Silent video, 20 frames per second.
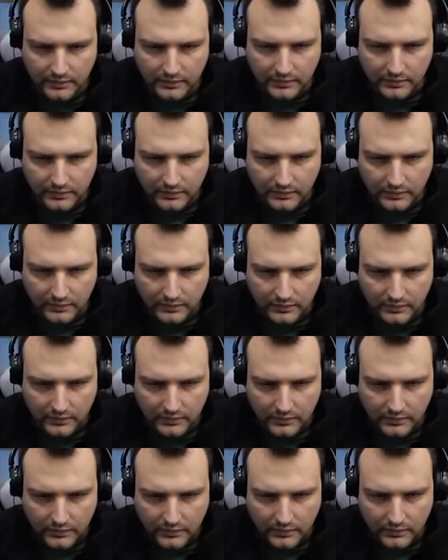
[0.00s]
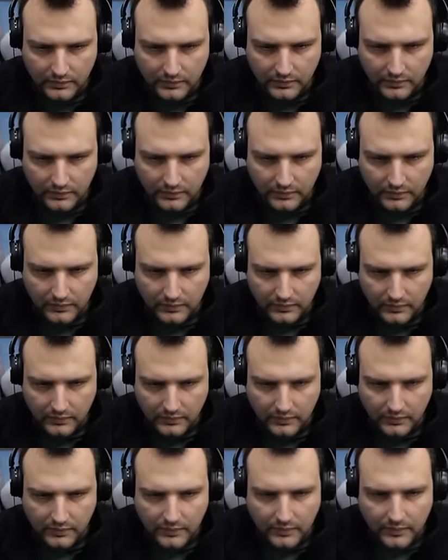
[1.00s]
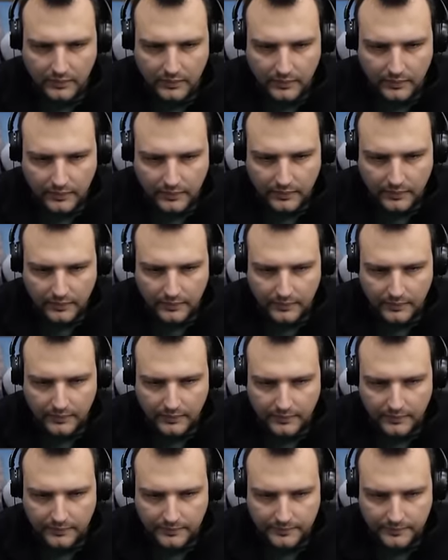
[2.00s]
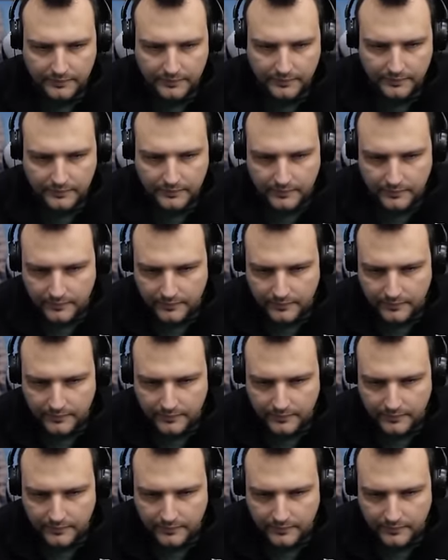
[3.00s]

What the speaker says: (no one is talking)